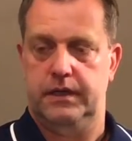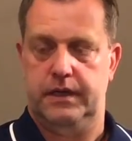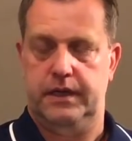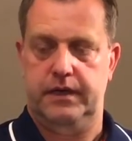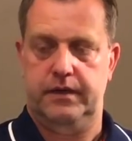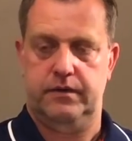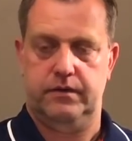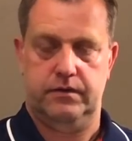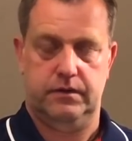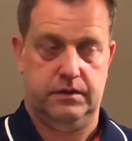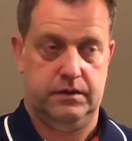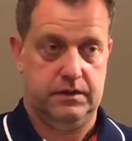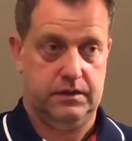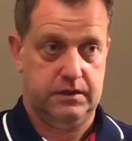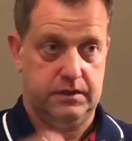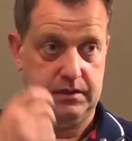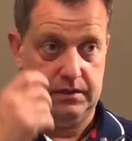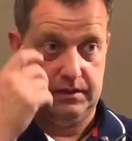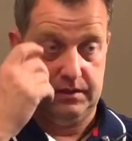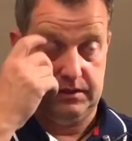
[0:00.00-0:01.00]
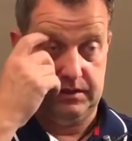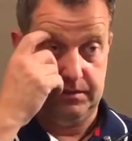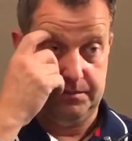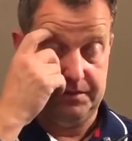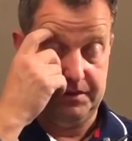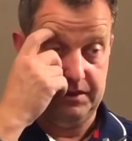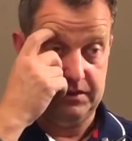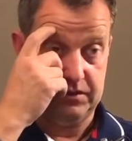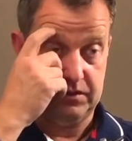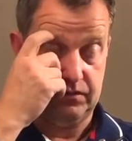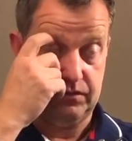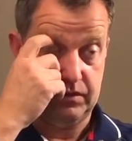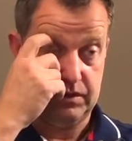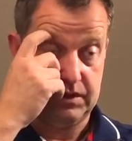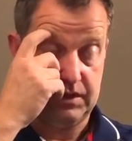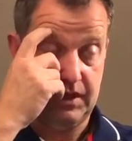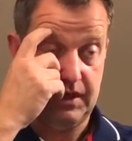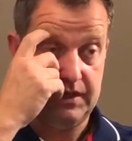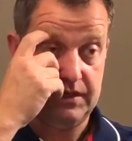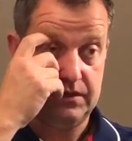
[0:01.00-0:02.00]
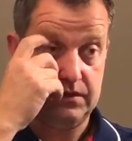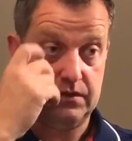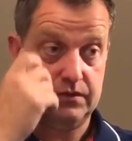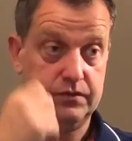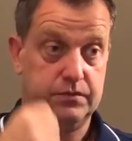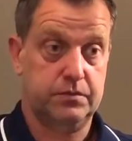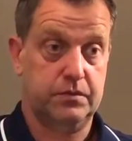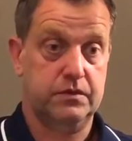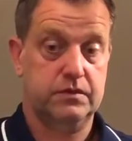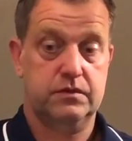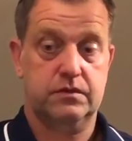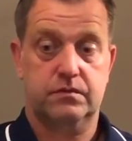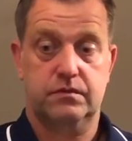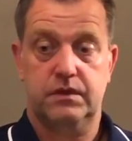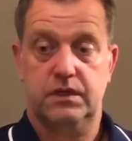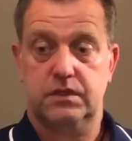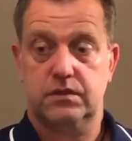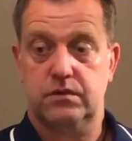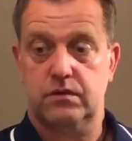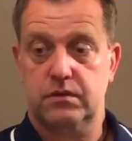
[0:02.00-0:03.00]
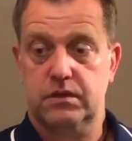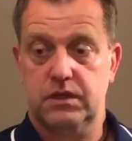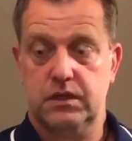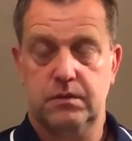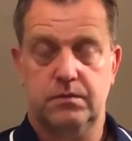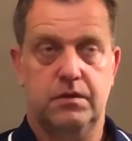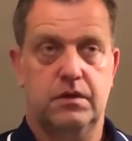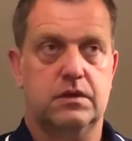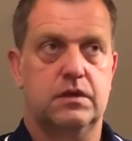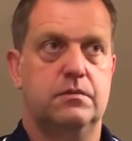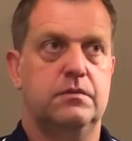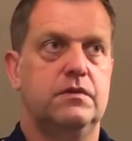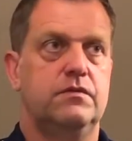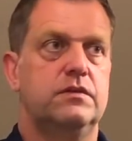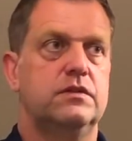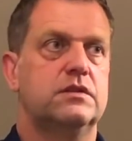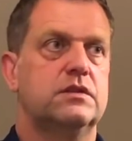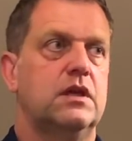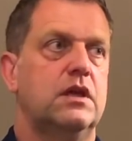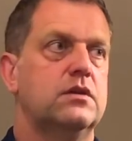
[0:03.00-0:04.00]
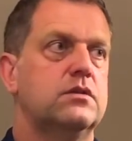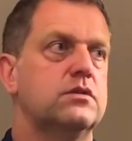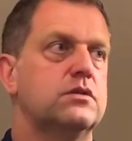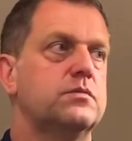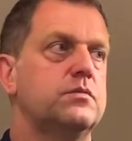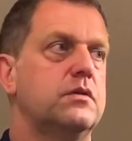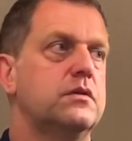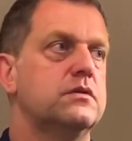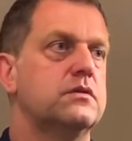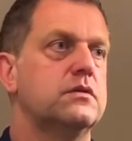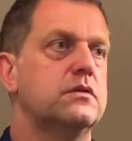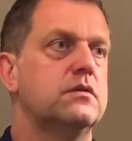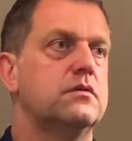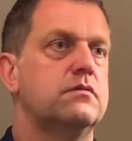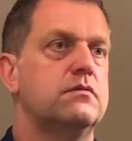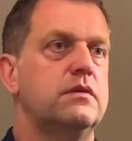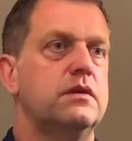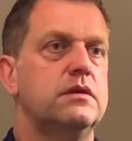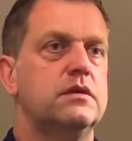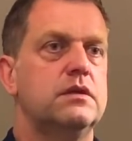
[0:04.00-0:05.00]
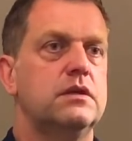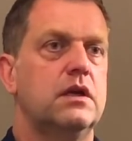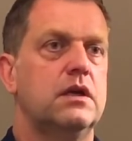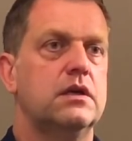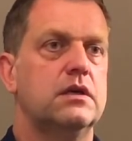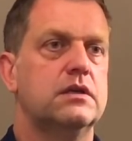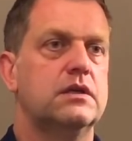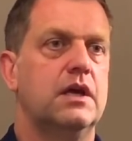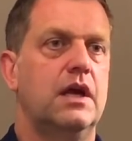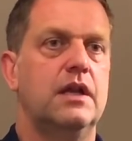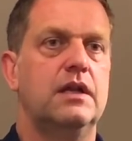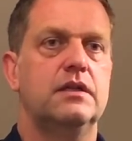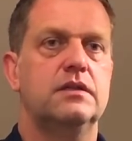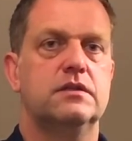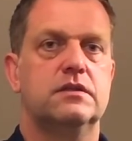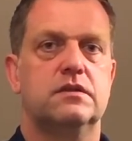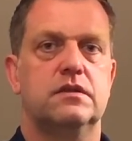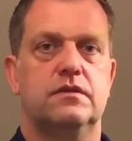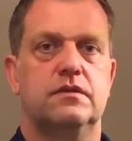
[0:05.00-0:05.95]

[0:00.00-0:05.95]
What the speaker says: Yeah, It depends on what kind of sponsor we are talking about. I mean, we start to sponsor very young talents